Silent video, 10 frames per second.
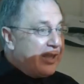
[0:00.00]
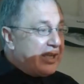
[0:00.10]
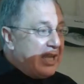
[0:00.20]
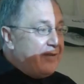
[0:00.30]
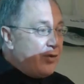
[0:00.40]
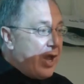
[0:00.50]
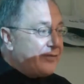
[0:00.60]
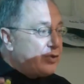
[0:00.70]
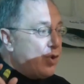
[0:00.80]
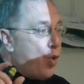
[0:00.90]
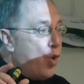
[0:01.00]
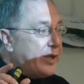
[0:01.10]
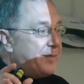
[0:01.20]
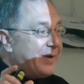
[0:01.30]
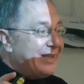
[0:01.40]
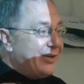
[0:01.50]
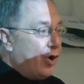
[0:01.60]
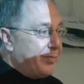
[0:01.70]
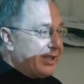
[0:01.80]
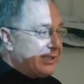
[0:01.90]
that if you have two odd
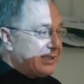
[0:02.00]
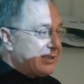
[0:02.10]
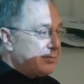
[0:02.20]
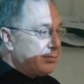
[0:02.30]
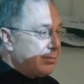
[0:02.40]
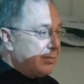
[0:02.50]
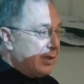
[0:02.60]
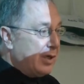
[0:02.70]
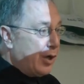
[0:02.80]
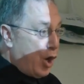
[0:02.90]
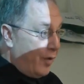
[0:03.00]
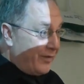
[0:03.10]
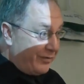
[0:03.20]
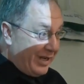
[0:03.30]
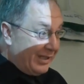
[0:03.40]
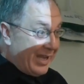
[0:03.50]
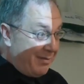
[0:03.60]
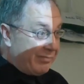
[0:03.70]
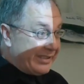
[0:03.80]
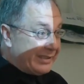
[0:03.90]
polynomials over real
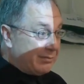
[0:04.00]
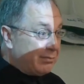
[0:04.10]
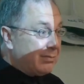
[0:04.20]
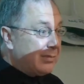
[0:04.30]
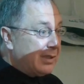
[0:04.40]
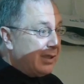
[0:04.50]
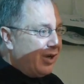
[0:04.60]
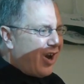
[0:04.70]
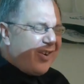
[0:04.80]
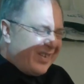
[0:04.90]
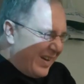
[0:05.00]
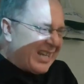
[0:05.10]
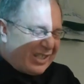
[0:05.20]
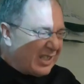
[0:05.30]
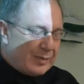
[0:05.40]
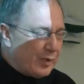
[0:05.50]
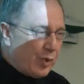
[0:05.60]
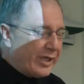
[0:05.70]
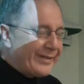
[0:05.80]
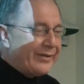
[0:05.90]
numbers, over rationals would
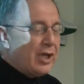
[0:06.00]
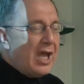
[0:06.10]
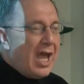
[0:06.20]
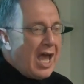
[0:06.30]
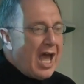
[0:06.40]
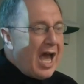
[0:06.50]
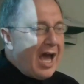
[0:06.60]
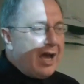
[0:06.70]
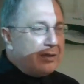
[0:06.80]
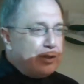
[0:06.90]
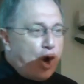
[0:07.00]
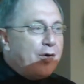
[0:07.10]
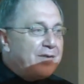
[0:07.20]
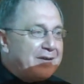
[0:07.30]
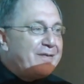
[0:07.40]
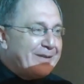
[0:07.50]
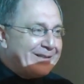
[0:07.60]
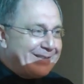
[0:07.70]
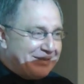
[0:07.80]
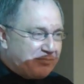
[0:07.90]
work too, over a field,